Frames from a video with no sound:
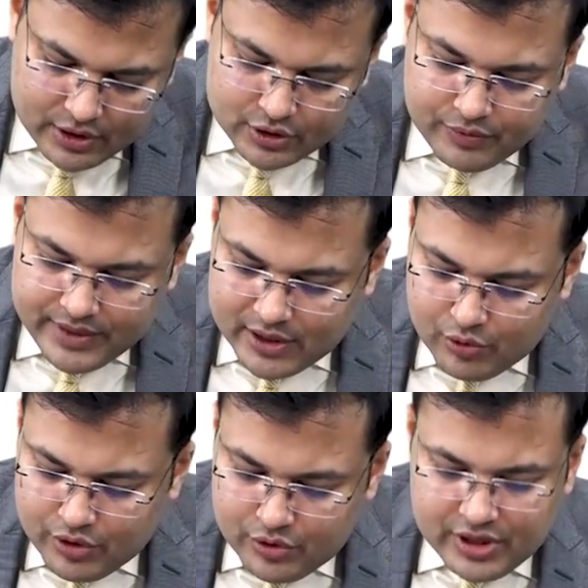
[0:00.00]
So, we are
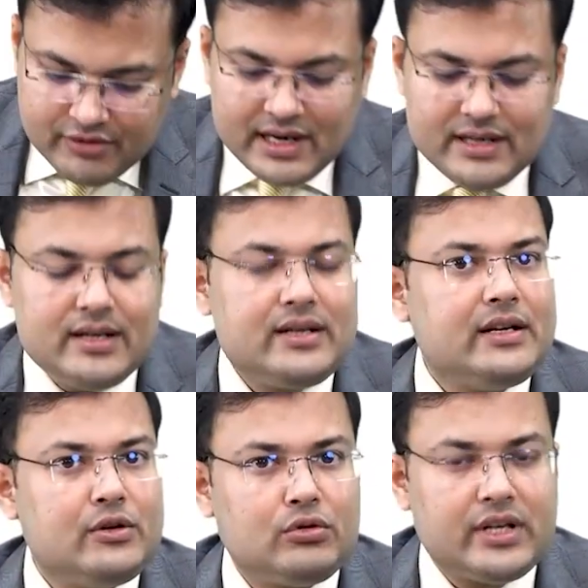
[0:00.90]
going to divide it
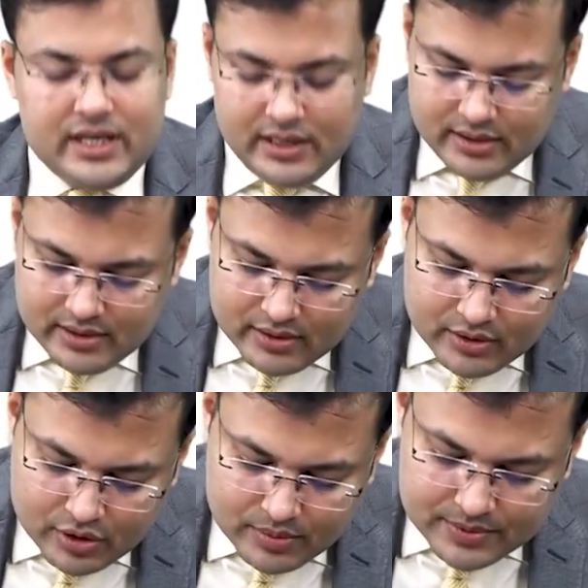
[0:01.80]
into three
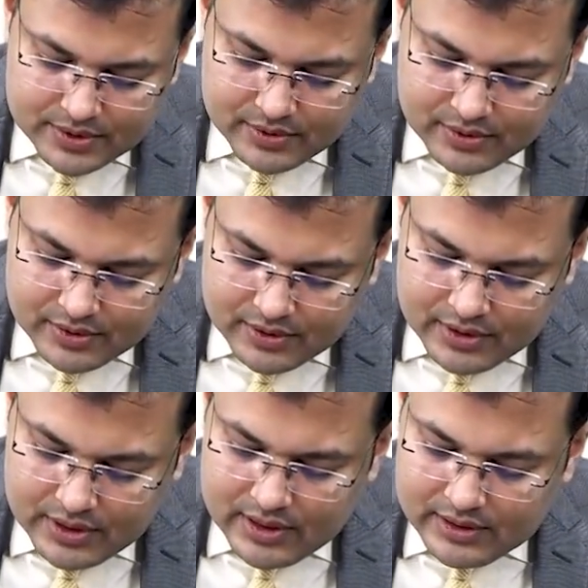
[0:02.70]
groups.
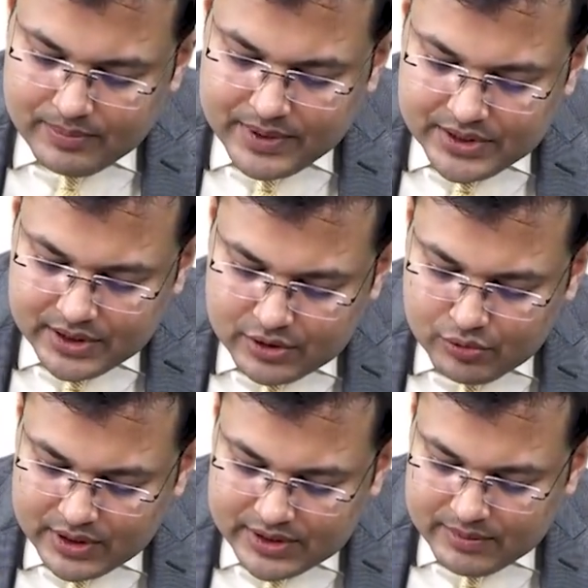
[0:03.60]
The patients
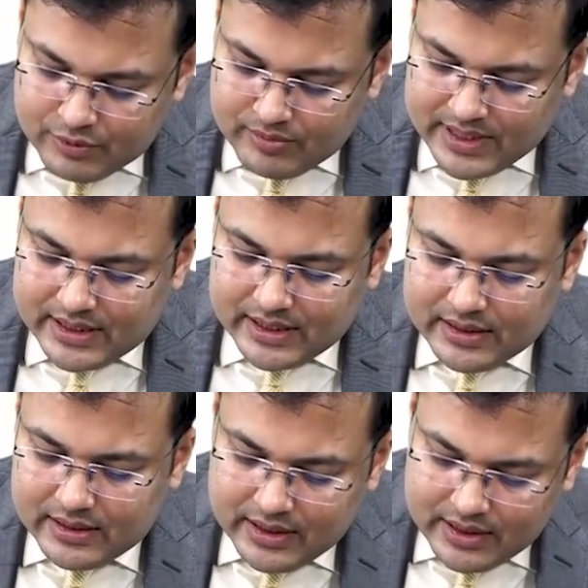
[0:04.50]
who are
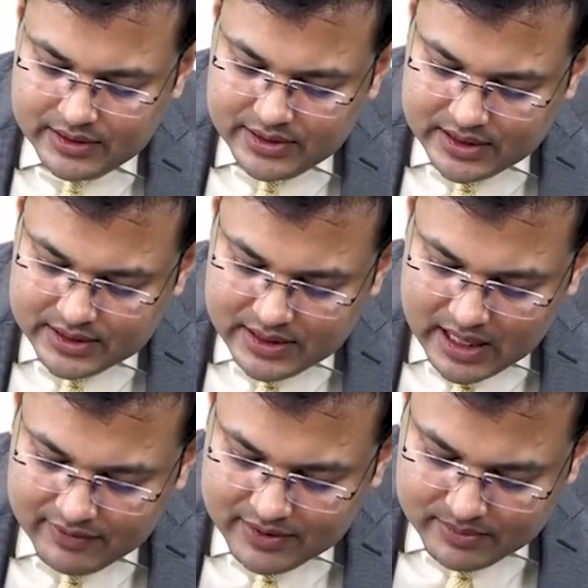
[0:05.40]
symptomatic just
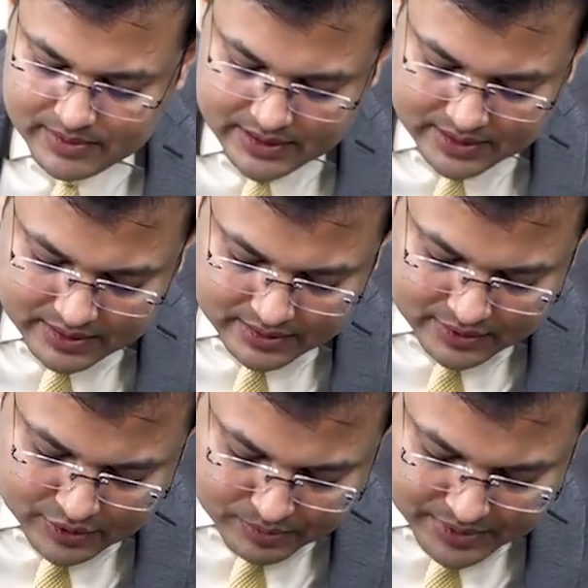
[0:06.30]
after birth.
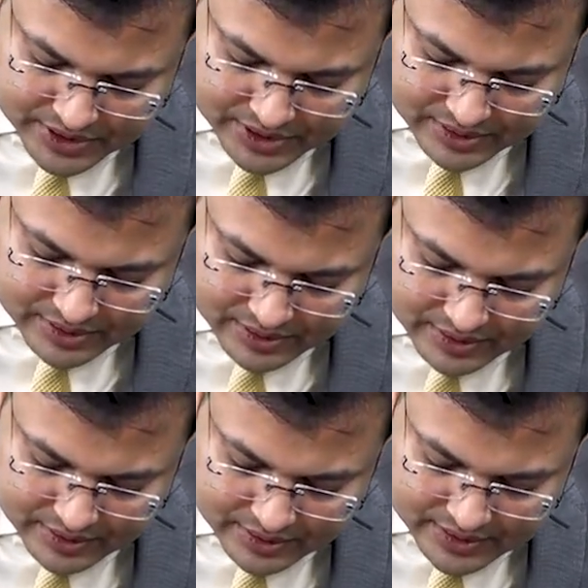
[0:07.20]
So, patient
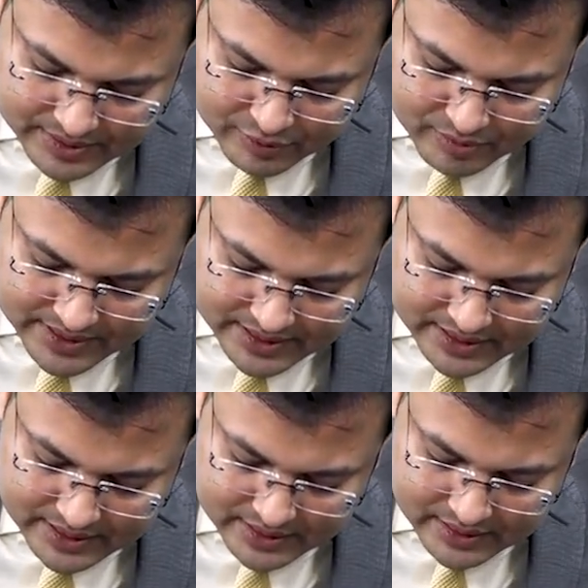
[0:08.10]

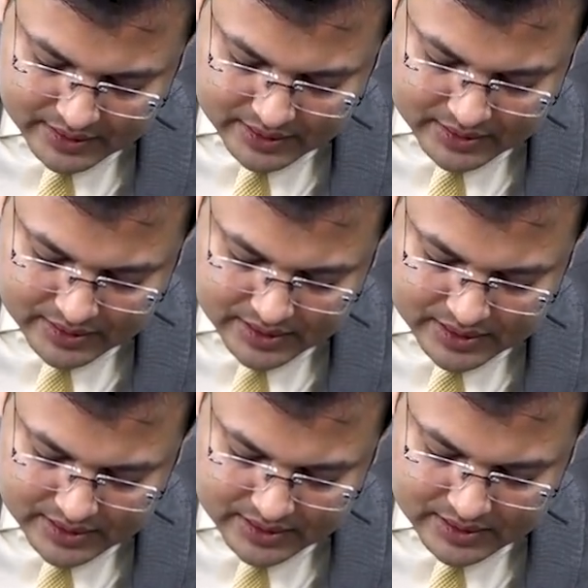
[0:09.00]
symptomatic
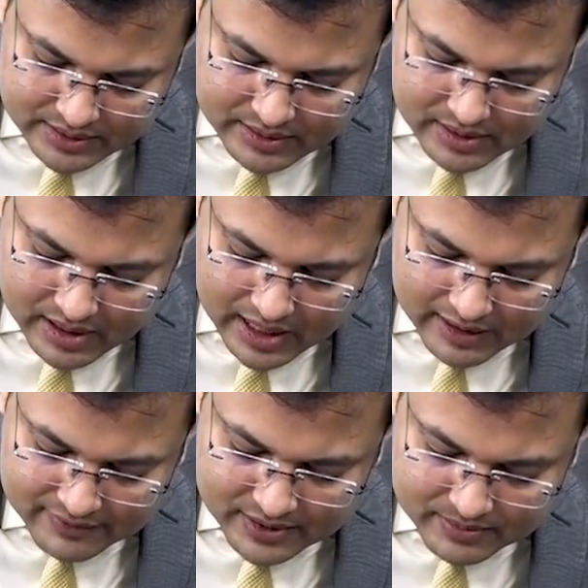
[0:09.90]
just
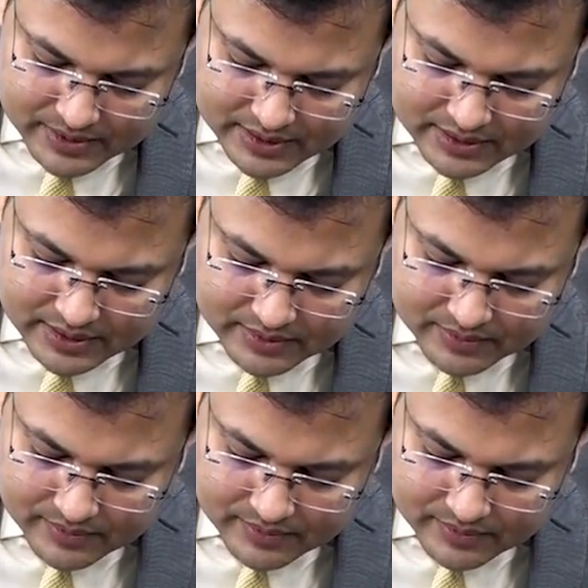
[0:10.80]
after birth.